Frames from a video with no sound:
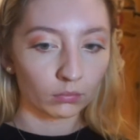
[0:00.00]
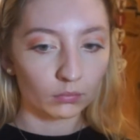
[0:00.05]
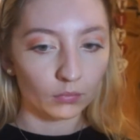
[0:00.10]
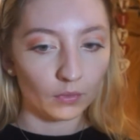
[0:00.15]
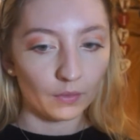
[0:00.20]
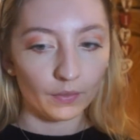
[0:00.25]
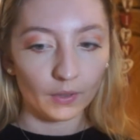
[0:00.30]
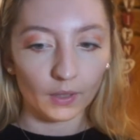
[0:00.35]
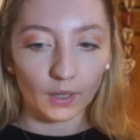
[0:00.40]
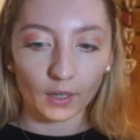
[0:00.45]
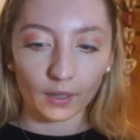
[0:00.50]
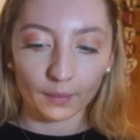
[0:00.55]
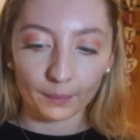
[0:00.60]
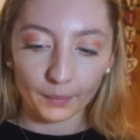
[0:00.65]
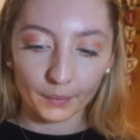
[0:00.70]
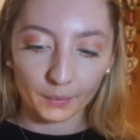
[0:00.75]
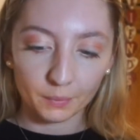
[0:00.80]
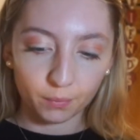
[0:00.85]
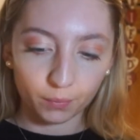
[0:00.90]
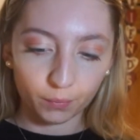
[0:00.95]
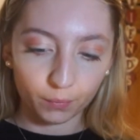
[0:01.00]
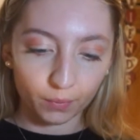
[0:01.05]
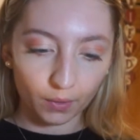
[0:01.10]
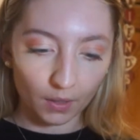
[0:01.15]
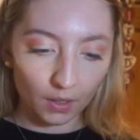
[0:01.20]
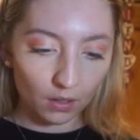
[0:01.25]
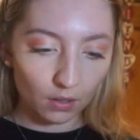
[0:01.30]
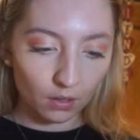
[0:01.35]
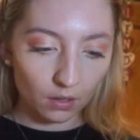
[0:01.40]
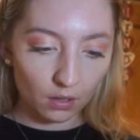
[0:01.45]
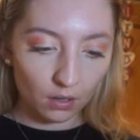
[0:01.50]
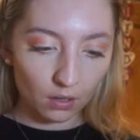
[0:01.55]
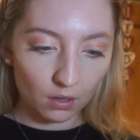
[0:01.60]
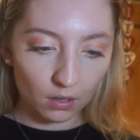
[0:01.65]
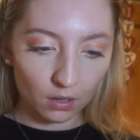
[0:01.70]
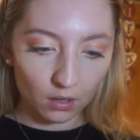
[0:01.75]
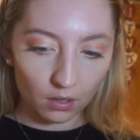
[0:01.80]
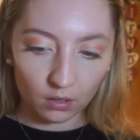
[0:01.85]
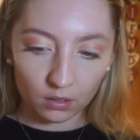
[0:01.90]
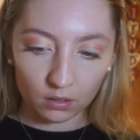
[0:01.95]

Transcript: feel like I put quite a lot on there.